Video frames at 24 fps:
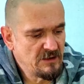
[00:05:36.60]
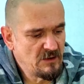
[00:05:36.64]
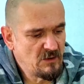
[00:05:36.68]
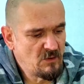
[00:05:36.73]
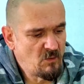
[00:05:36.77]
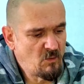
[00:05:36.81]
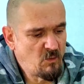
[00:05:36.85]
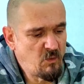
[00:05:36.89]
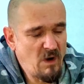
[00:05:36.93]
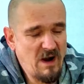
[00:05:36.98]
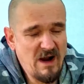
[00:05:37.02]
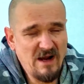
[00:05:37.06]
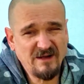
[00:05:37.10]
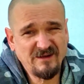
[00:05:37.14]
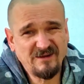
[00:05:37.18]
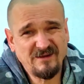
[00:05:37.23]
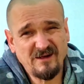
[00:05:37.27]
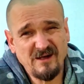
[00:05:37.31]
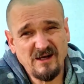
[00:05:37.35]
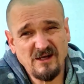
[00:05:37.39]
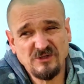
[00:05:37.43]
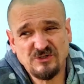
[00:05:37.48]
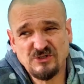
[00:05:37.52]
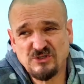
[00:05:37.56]
Why did
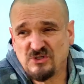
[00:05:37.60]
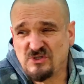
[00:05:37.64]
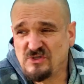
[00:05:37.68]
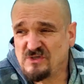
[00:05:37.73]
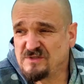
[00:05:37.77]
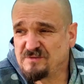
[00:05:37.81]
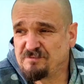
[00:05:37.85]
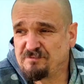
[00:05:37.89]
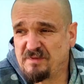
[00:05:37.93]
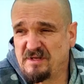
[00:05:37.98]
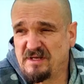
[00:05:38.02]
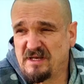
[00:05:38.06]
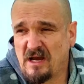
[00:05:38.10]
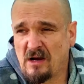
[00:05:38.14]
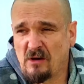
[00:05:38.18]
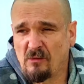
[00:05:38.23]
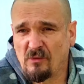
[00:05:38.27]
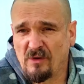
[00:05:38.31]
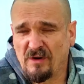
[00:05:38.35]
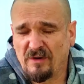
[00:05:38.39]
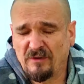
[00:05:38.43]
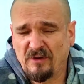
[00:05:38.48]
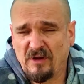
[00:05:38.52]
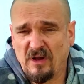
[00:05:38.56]
I choose Be
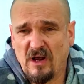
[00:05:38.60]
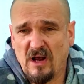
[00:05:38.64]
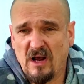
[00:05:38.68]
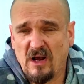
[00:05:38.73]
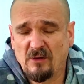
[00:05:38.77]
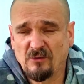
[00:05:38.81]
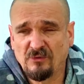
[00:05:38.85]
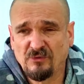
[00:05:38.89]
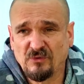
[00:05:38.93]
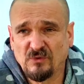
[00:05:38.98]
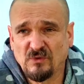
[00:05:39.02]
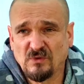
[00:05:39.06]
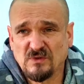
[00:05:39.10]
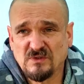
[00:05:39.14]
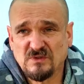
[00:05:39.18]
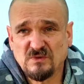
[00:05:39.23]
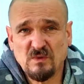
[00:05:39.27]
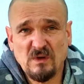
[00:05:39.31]
Outdoors?